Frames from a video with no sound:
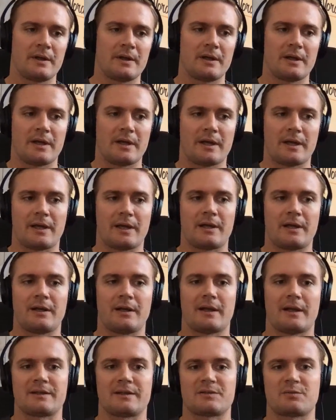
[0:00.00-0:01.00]
And
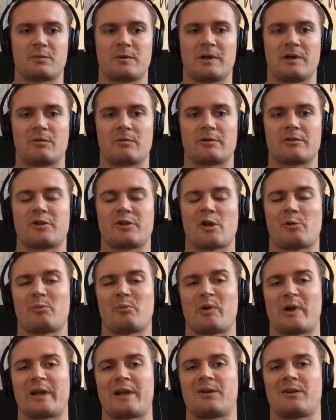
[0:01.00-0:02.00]
as well, we're
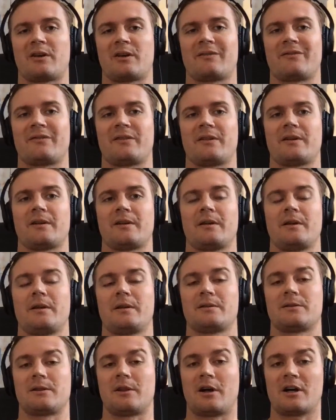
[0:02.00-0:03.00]
breaking off the
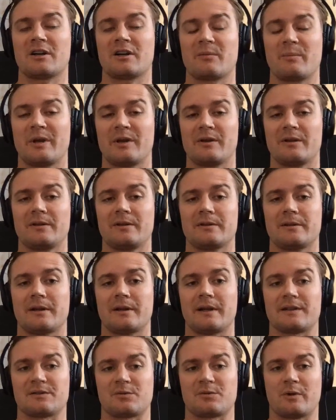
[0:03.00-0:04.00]
log meta
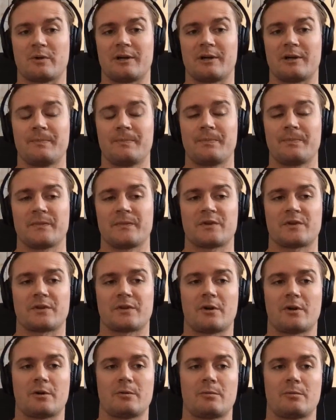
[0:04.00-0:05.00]
as well.
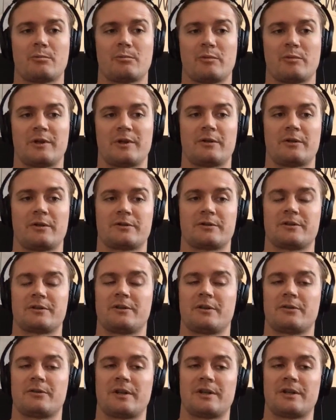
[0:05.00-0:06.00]
So when there's a
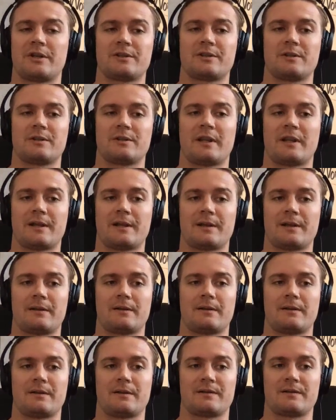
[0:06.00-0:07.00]
donation that
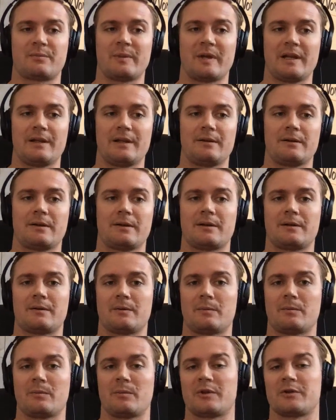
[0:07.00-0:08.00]
is made and
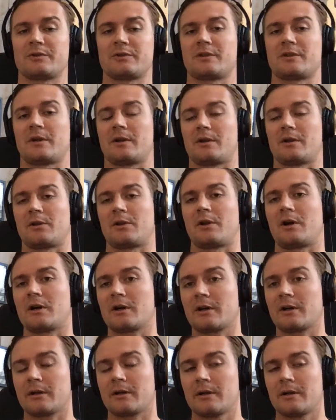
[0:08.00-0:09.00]
there's a
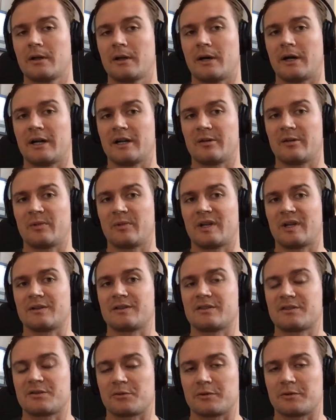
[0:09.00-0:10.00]
log item that
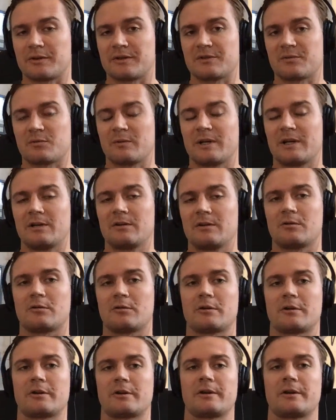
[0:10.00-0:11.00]
is stored as well,
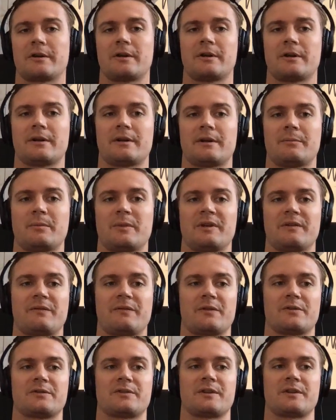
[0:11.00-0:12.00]
or if
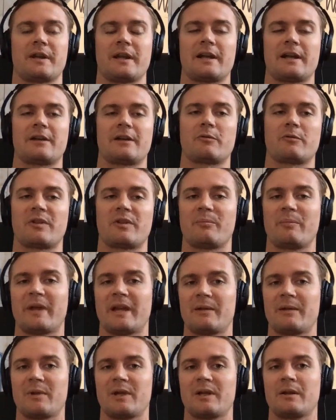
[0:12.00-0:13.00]
there's an error with the
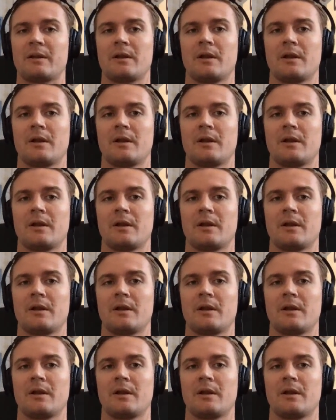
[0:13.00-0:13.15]
payment